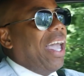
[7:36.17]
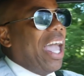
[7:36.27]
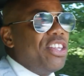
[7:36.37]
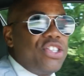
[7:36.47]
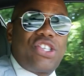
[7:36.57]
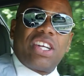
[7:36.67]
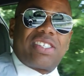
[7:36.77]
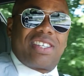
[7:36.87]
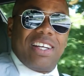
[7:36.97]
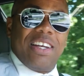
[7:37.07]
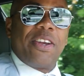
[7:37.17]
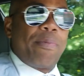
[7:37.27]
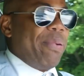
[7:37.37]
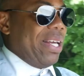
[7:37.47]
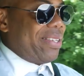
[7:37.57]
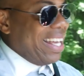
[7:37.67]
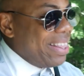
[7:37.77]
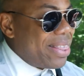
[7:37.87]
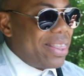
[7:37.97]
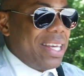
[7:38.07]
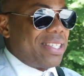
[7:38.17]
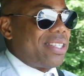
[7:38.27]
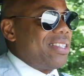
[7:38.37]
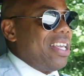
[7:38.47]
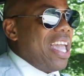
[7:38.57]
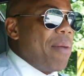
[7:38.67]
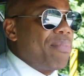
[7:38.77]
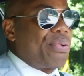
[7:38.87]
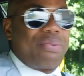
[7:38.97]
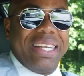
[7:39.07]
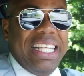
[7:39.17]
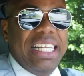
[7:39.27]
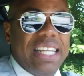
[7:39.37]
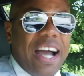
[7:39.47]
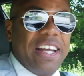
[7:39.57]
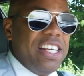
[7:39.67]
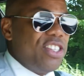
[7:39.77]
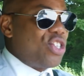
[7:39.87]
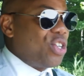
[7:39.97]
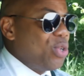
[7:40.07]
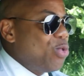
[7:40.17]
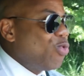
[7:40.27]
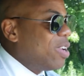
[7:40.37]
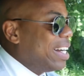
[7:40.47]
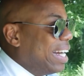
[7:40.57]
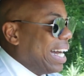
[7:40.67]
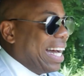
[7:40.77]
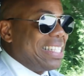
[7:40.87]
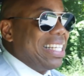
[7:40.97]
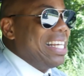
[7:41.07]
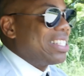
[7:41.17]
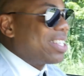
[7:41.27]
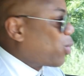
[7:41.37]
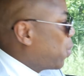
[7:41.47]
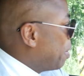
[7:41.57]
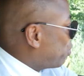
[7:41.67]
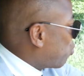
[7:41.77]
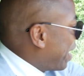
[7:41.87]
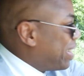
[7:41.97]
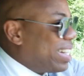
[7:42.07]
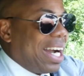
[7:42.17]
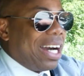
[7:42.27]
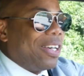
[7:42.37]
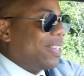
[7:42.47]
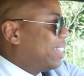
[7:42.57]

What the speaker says: And just a little bit in this, the M3 E92, as it is equipped right now.